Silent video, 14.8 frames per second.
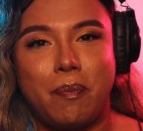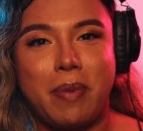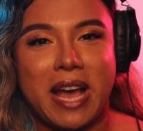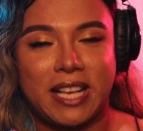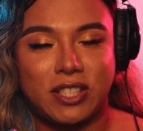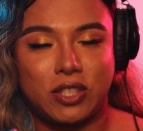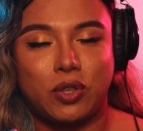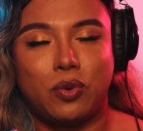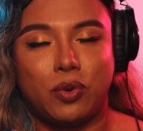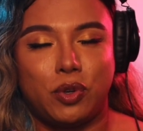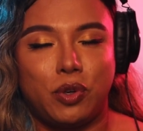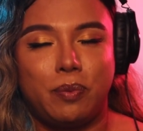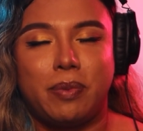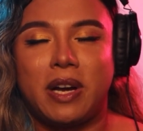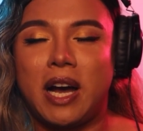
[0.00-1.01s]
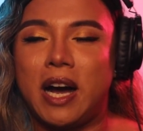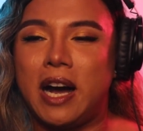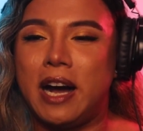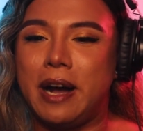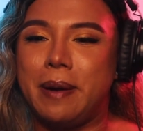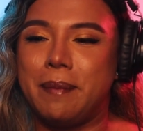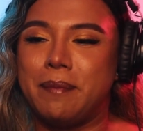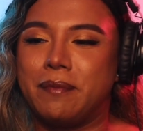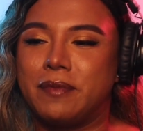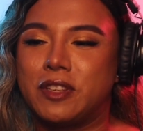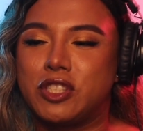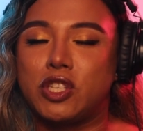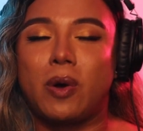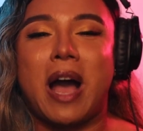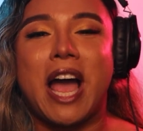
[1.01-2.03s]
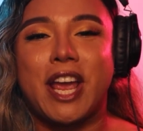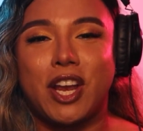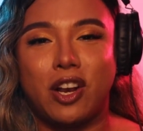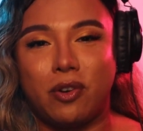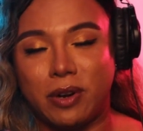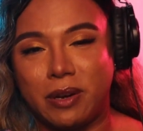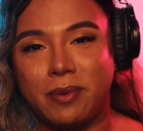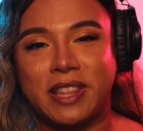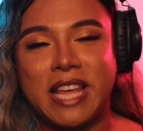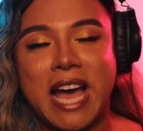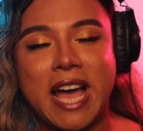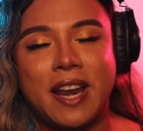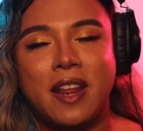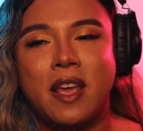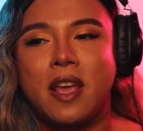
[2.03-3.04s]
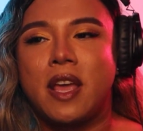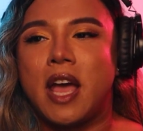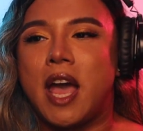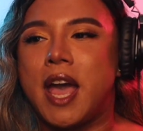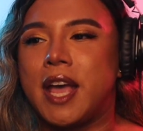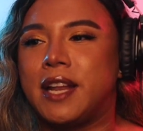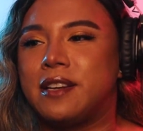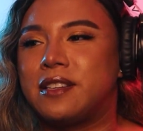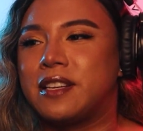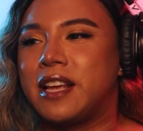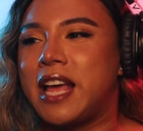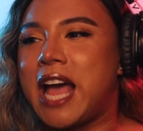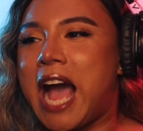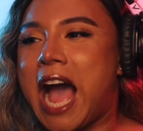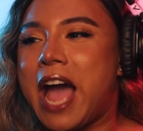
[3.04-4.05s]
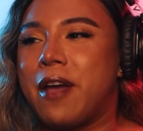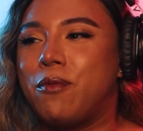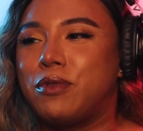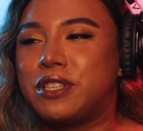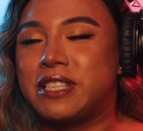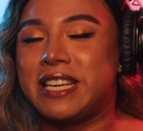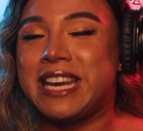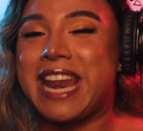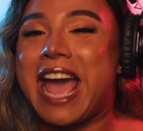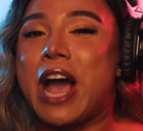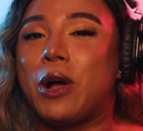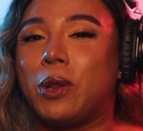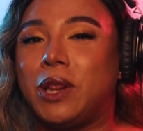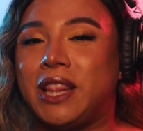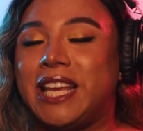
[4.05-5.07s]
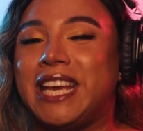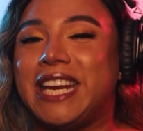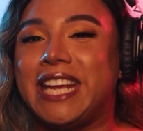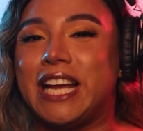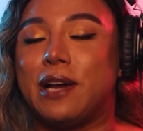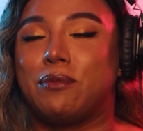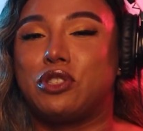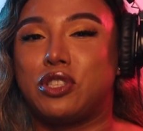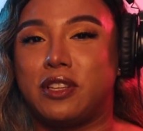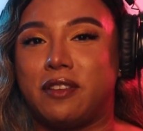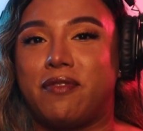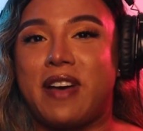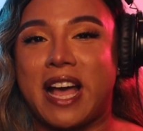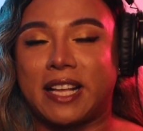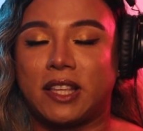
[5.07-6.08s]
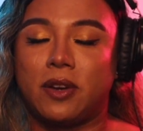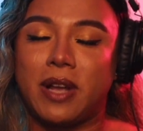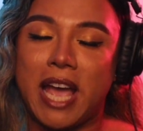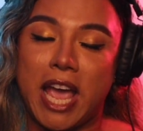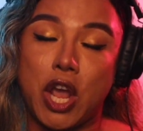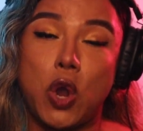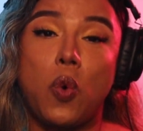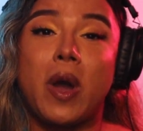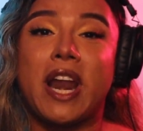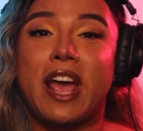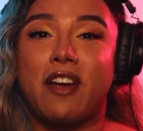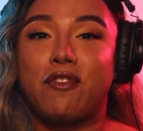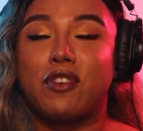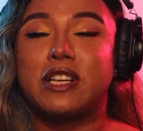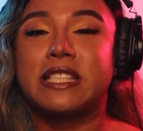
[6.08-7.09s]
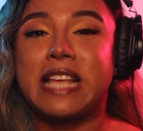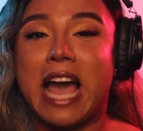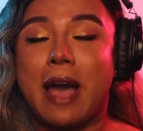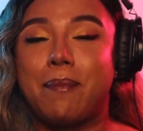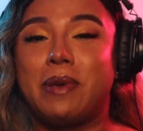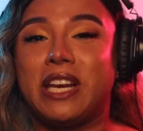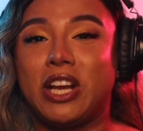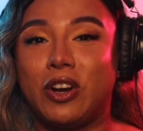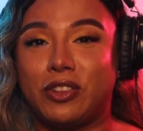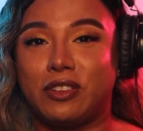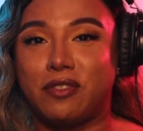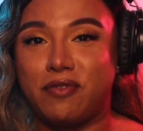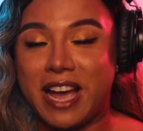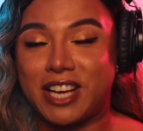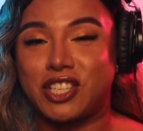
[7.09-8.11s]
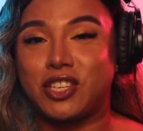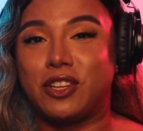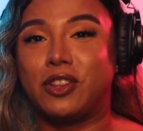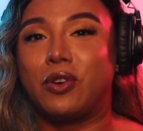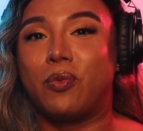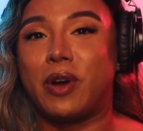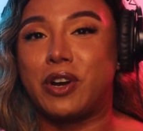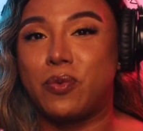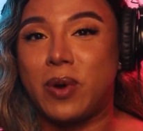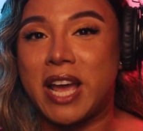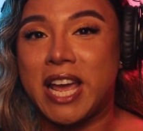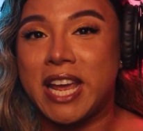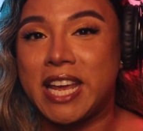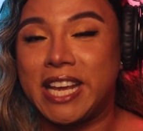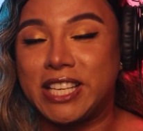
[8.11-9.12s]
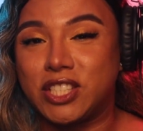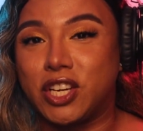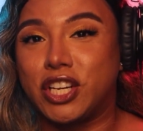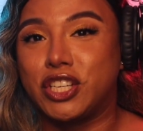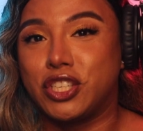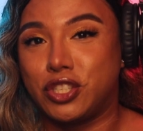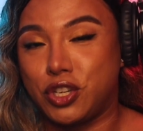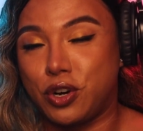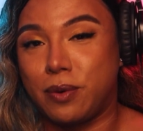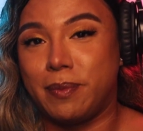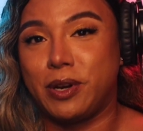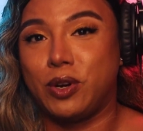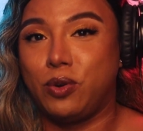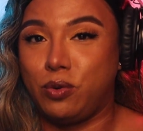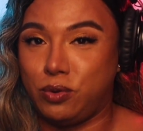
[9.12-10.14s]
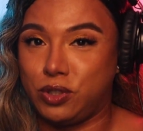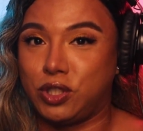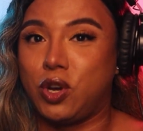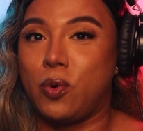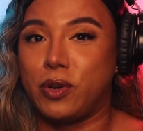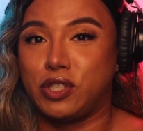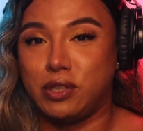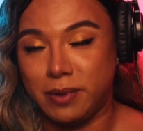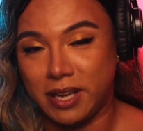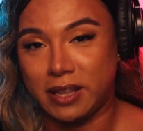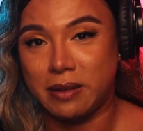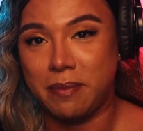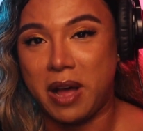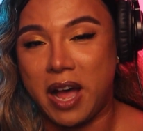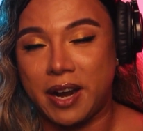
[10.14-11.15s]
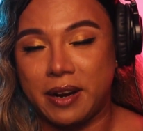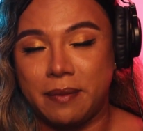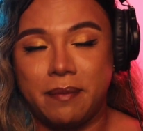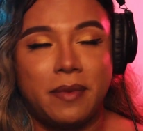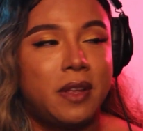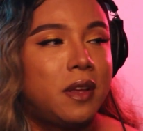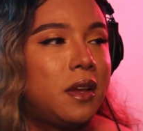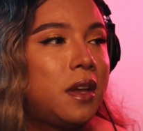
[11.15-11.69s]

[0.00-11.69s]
best group. Um, so I agree with that. And I was now leading up to the fact, okay, whatever is happening on the fashion on the runway is going to determine who is going to be in the bottom.